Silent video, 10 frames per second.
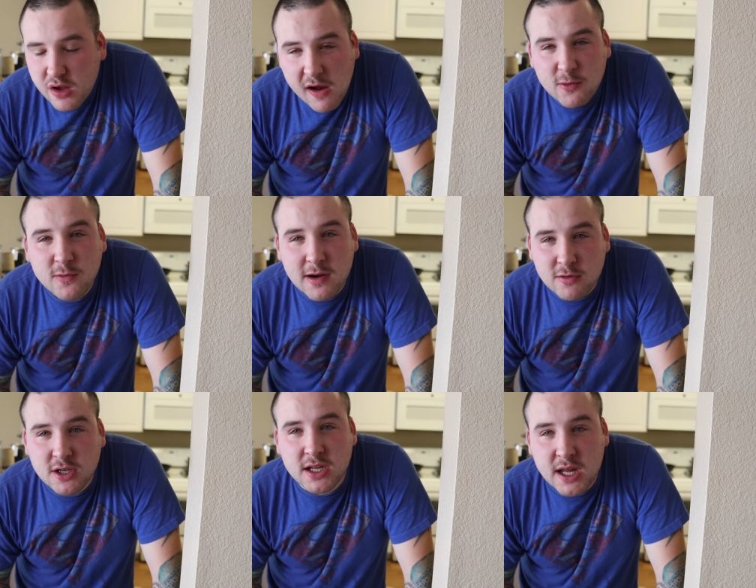If you've
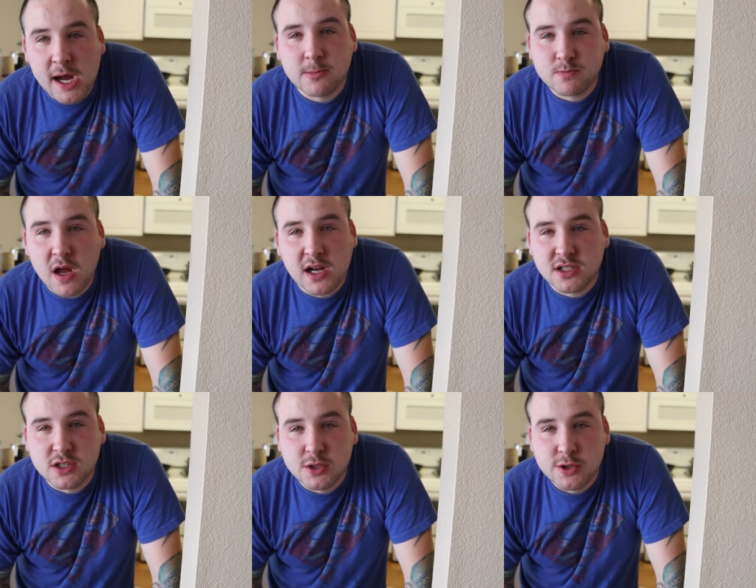ever done that, I
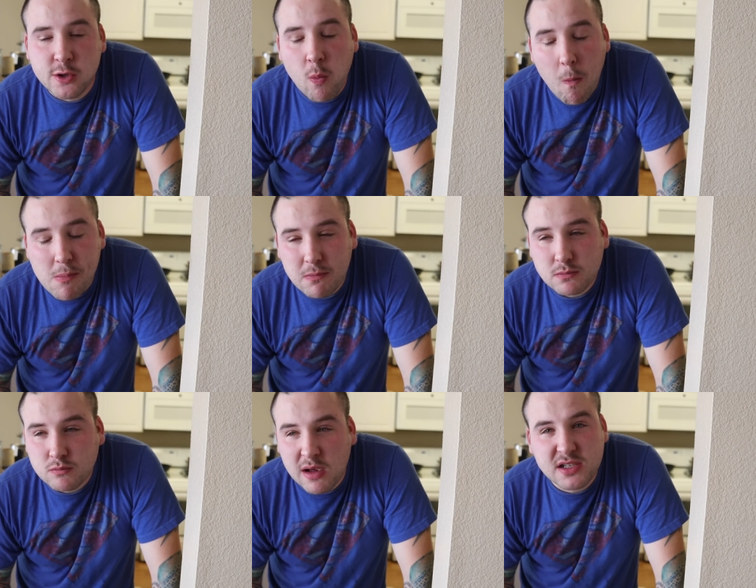salute you.
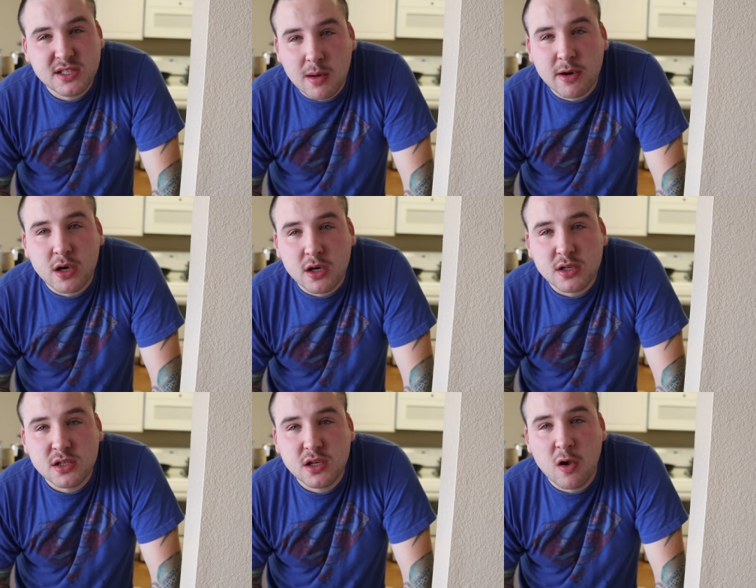My stomach
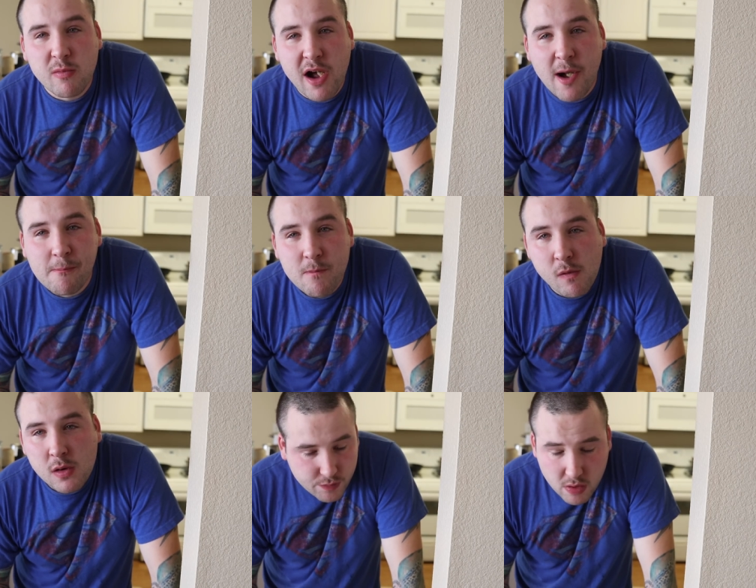hurts so bad.
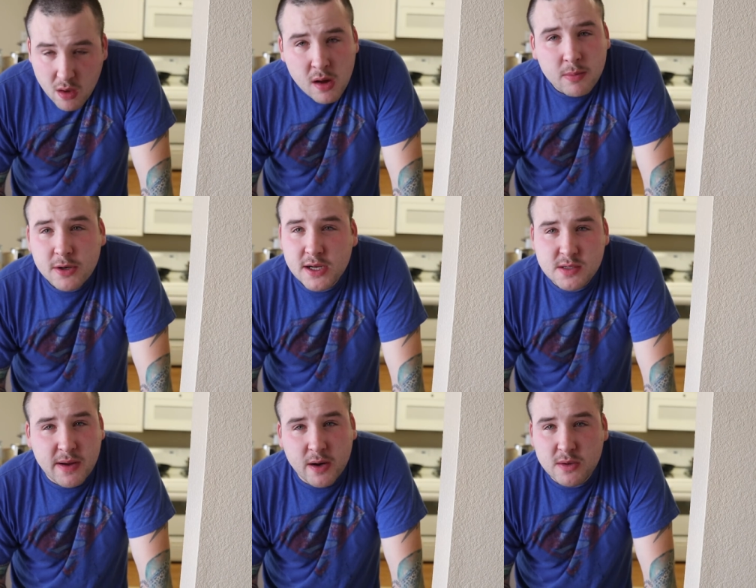I'll bring you
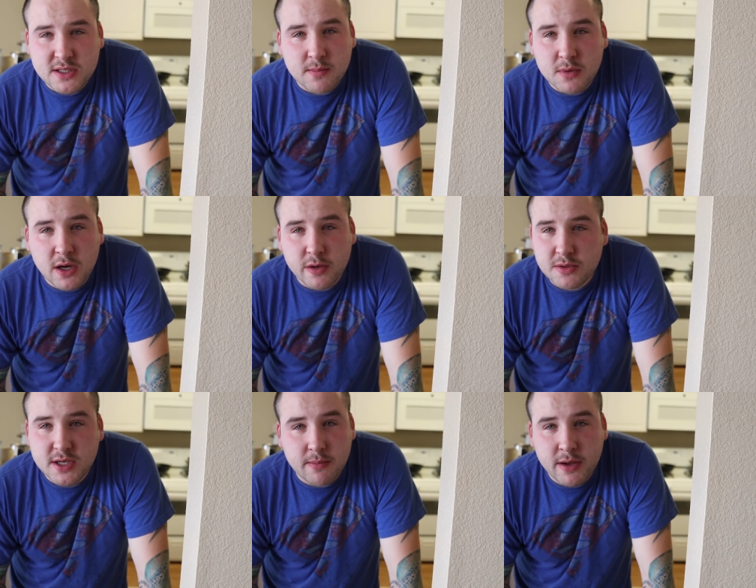guys back once I'm one hundred
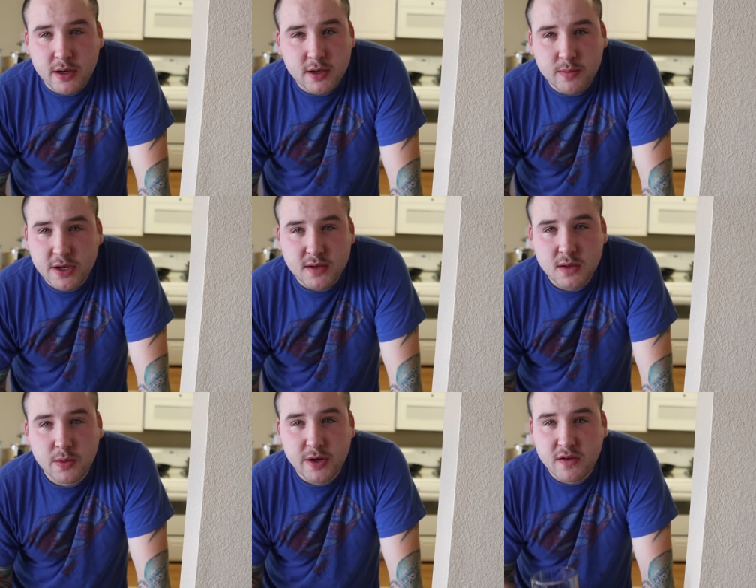percent better and we can,
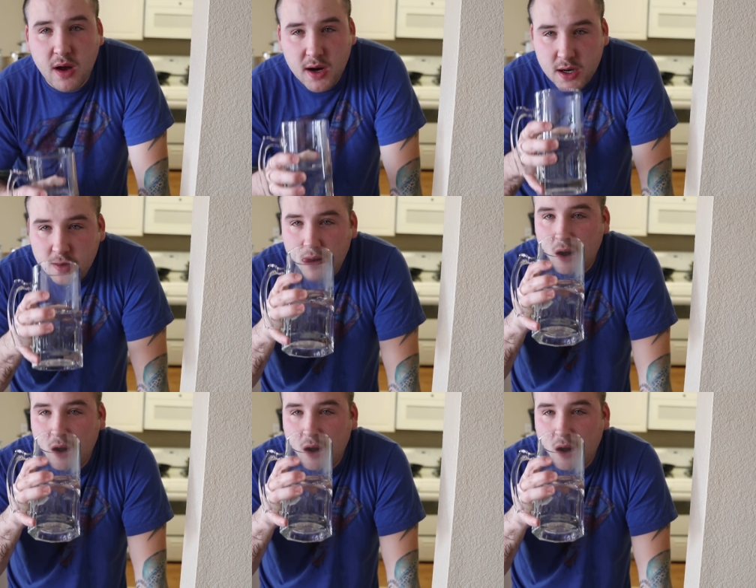we can talk.